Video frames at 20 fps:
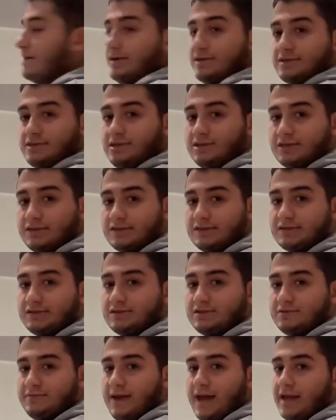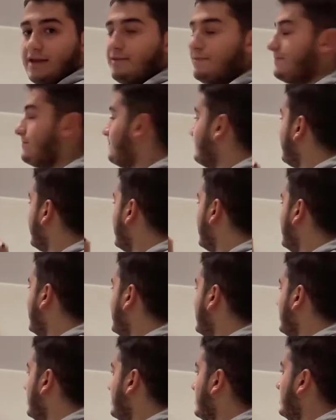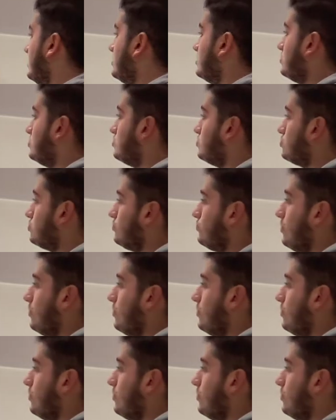consultants remain to